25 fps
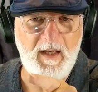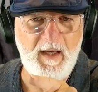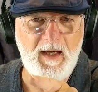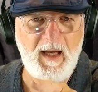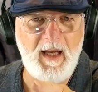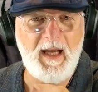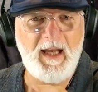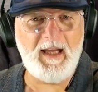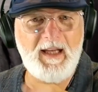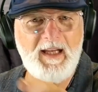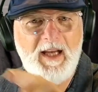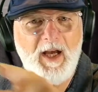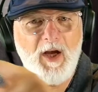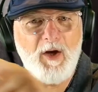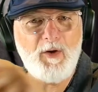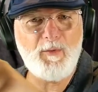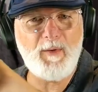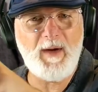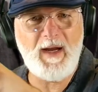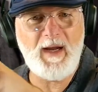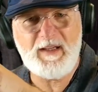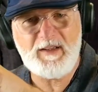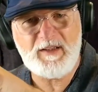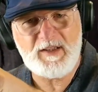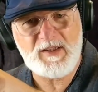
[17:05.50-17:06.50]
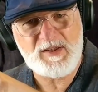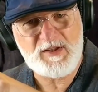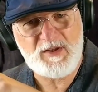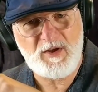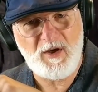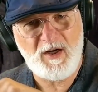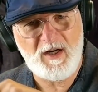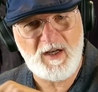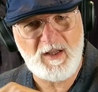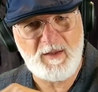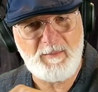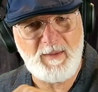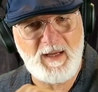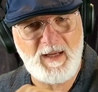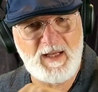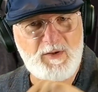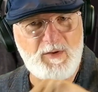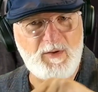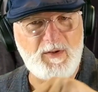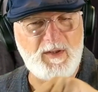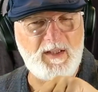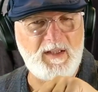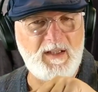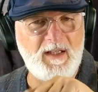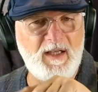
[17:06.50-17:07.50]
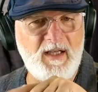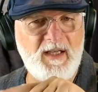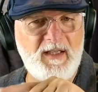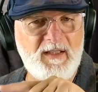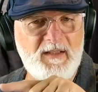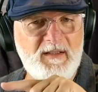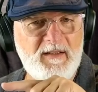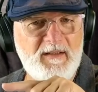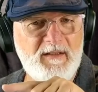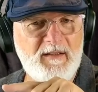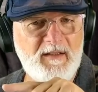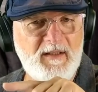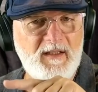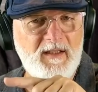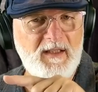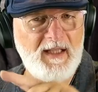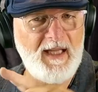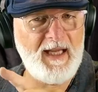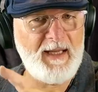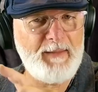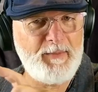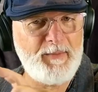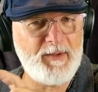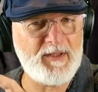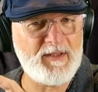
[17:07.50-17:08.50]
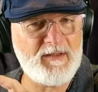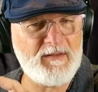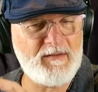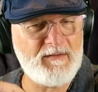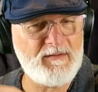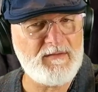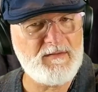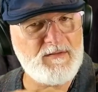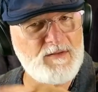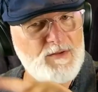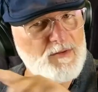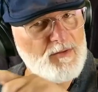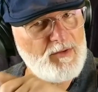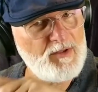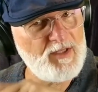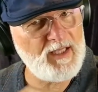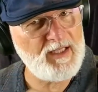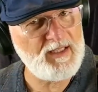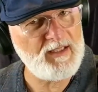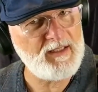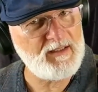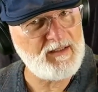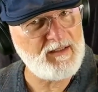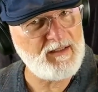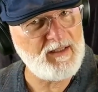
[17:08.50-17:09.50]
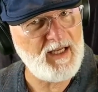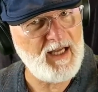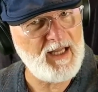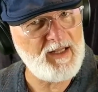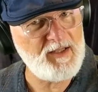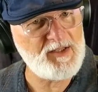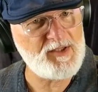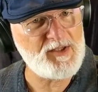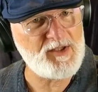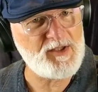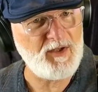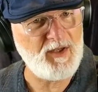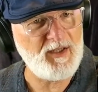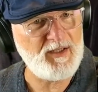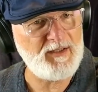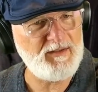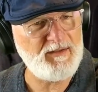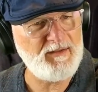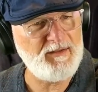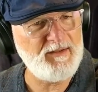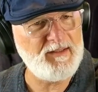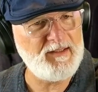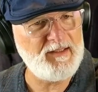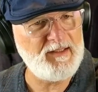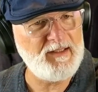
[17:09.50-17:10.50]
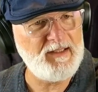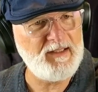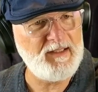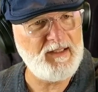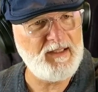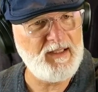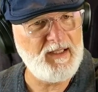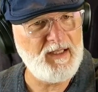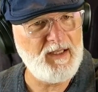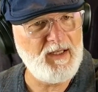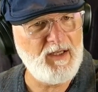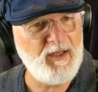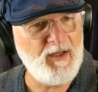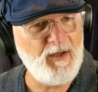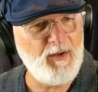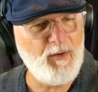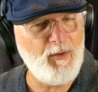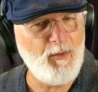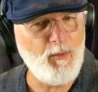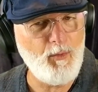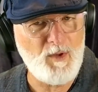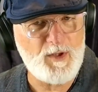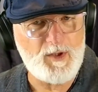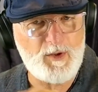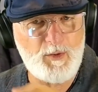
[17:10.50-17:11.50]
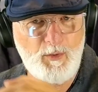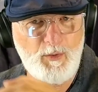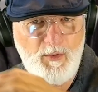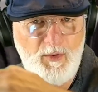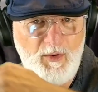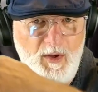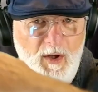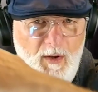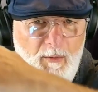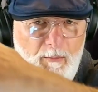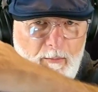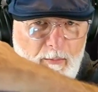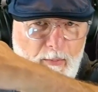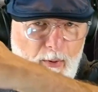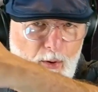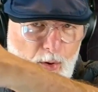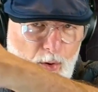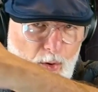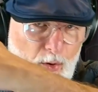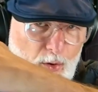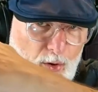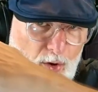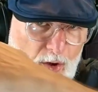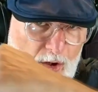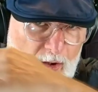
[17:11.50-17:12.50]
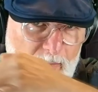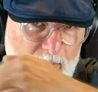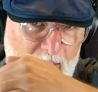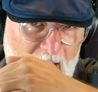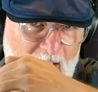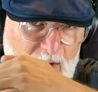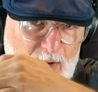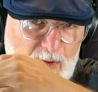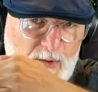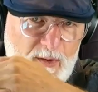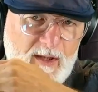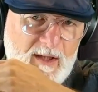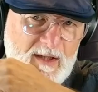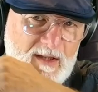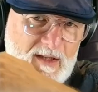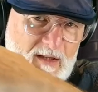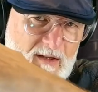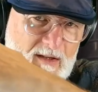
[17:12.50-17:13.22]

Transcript: and go around the side of the battery and clamp it to the other side, which will pull the battery and